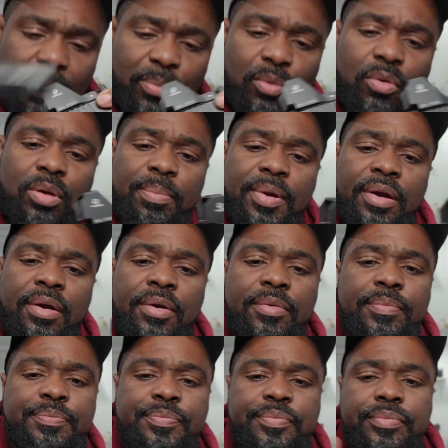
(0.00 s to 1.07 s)
ported
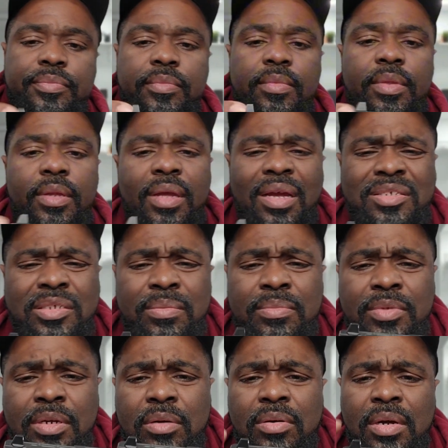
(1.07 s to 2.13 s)
barrel. Got
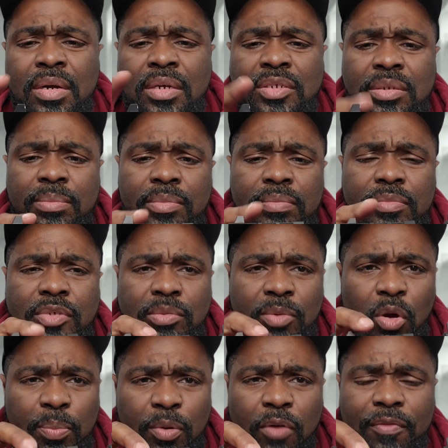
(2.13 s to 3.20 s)
some, some
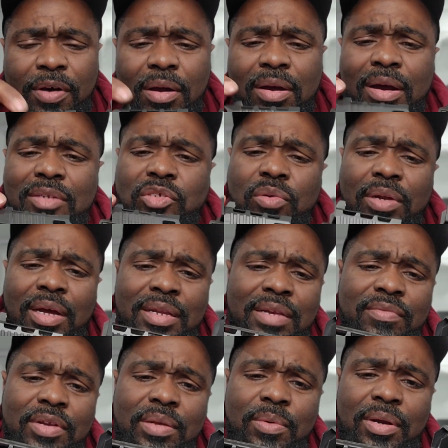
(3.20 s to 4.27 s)
low profile cuts on it. I
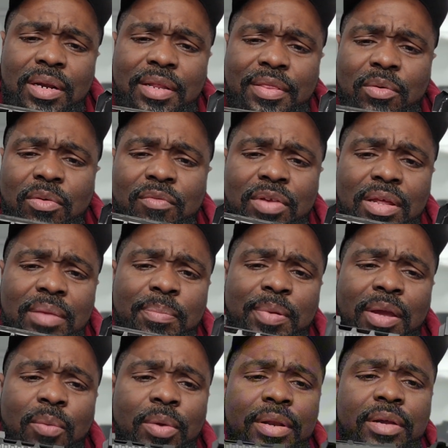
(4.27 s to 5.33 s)
didn't really want anything with really
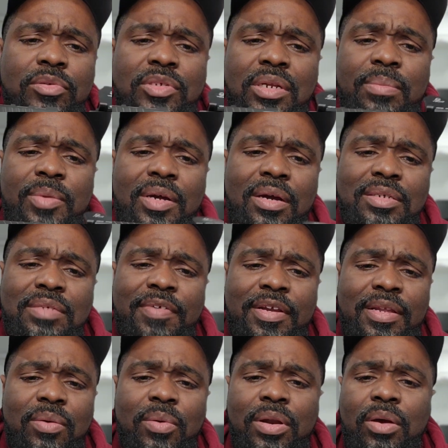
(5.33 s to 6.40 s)
big windows in them because if I
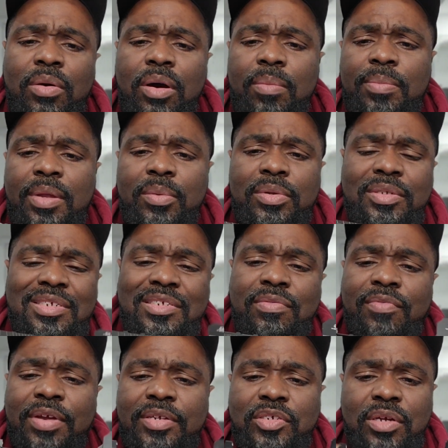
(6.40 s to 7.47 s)
did want to go out and play with this as a
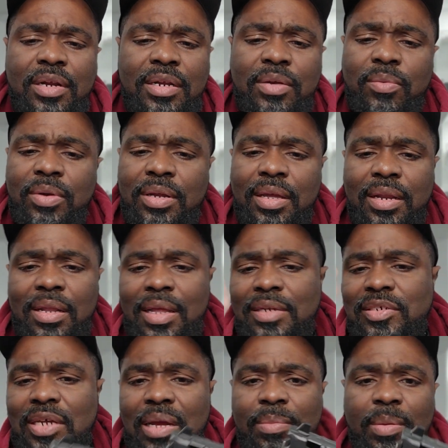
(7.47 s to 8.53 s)
range gun, I didn't want to get it like
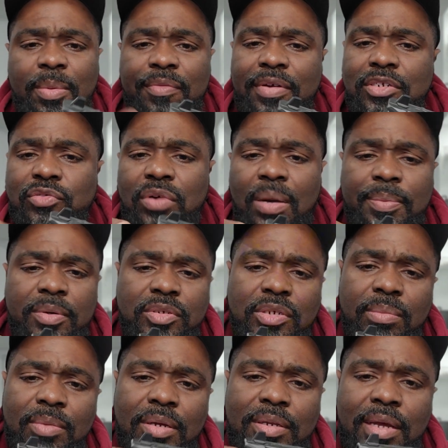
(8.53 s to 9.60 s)
jammed up if I drop it or
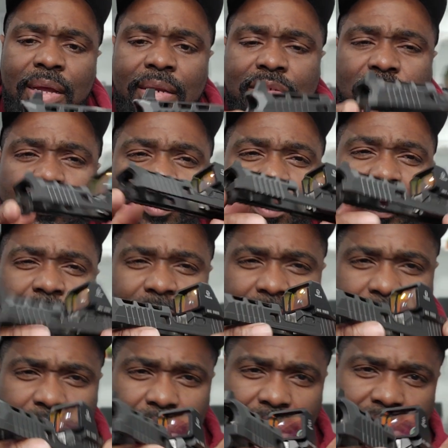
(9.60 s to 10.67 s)
something like that. And it's also got what they
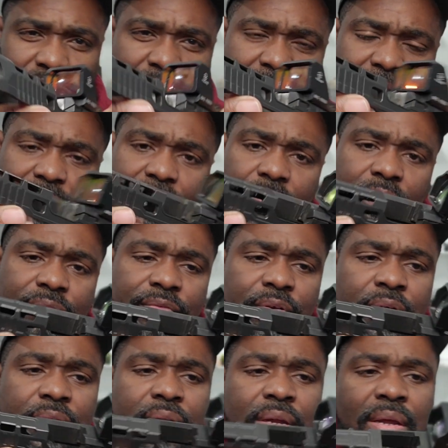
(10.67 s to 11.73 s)
call that dragon cut on the front.